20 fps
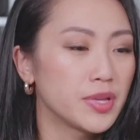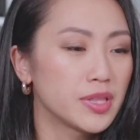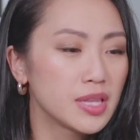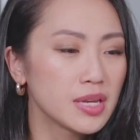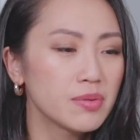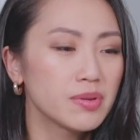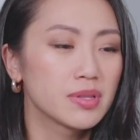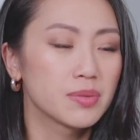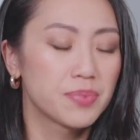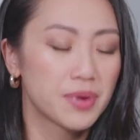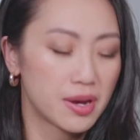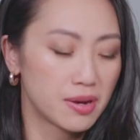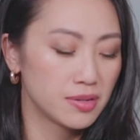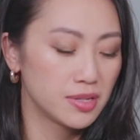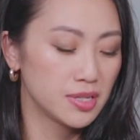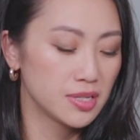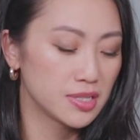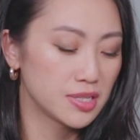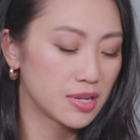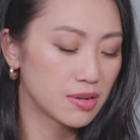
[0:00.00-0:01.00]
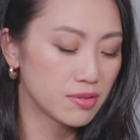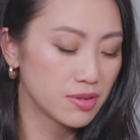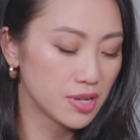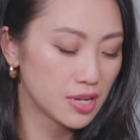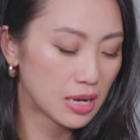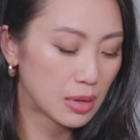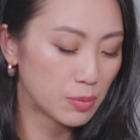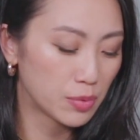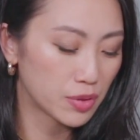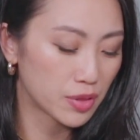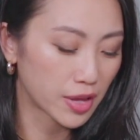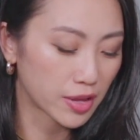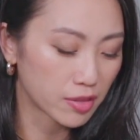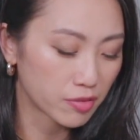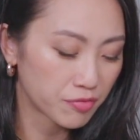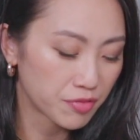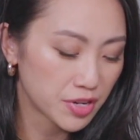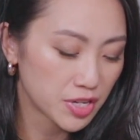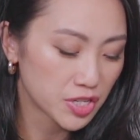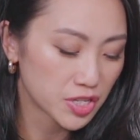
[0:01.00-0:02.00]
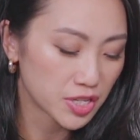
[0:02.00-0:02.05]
The thing with the powder is they only come with like 3